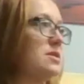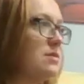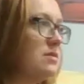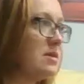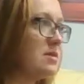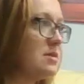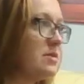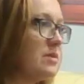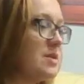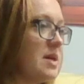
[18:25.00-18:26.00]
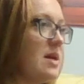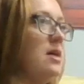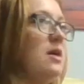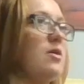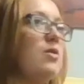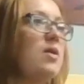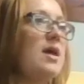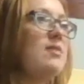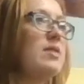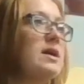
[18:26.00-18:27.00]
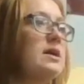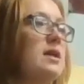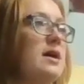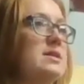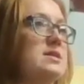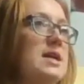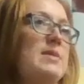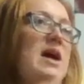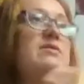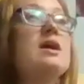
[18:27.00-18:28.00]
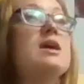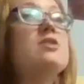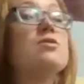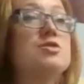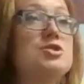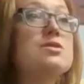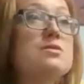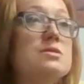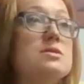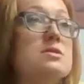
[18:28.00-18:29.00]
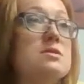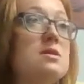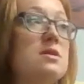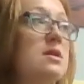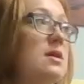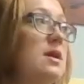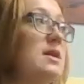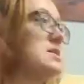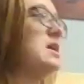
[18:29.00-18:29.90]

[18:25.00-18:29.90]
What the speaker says: to do this. You know what I'm saying? Or I recognize that I'm having anger issues. And it's